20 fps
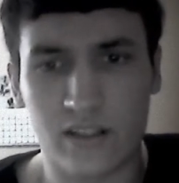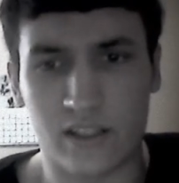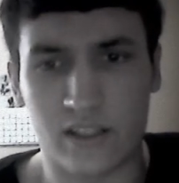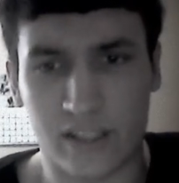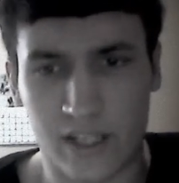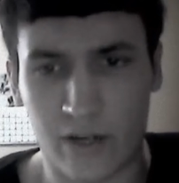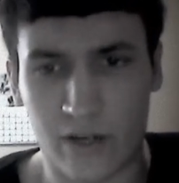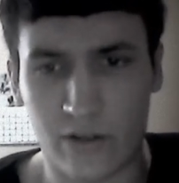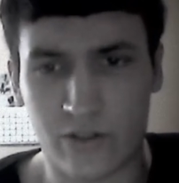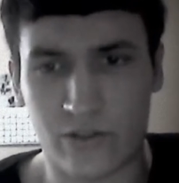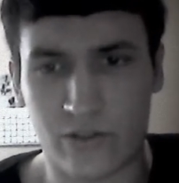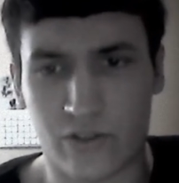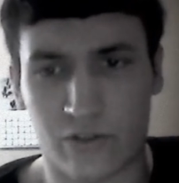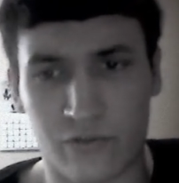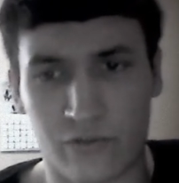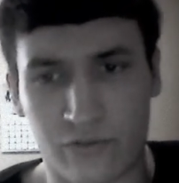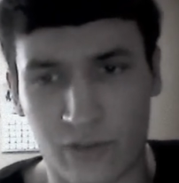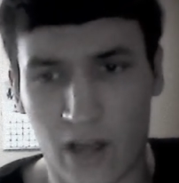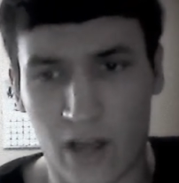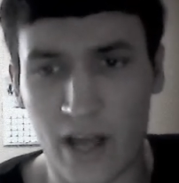The characters are
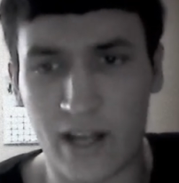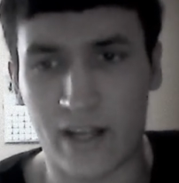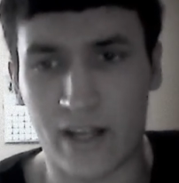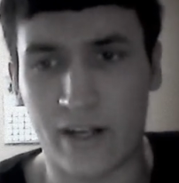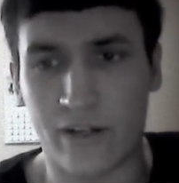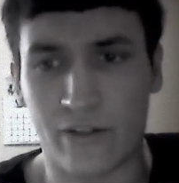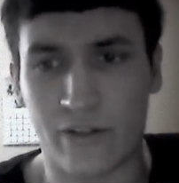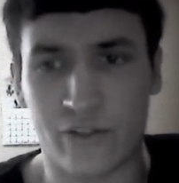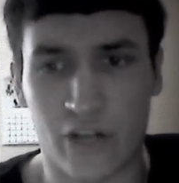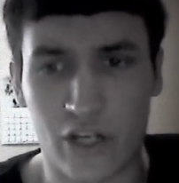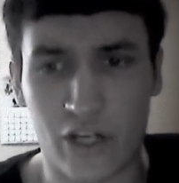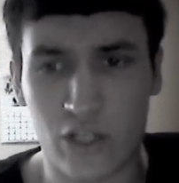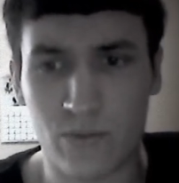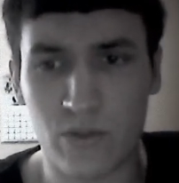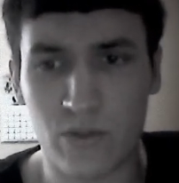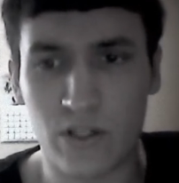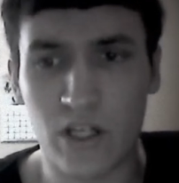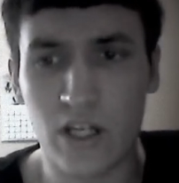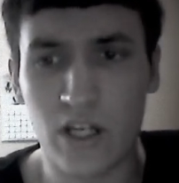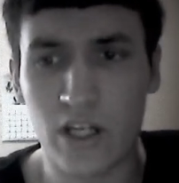flat and
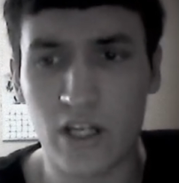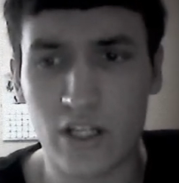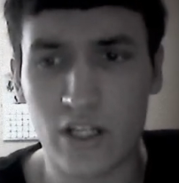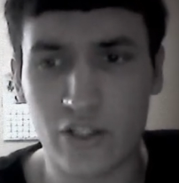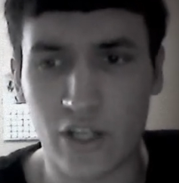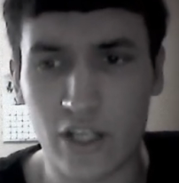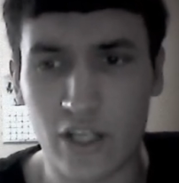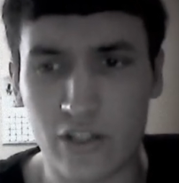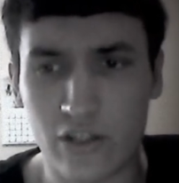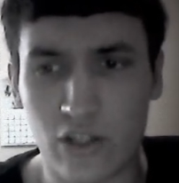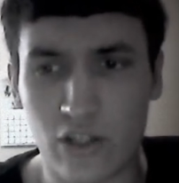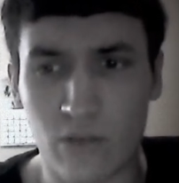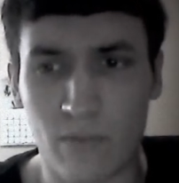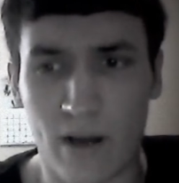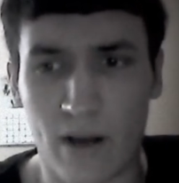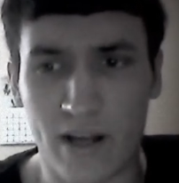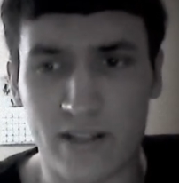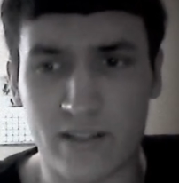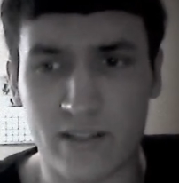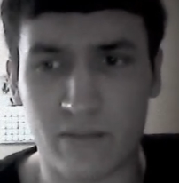interchangeable, changing their
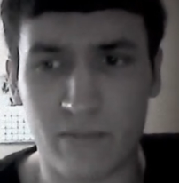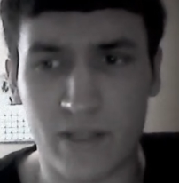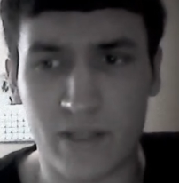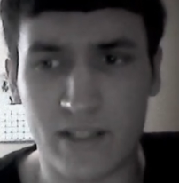minds in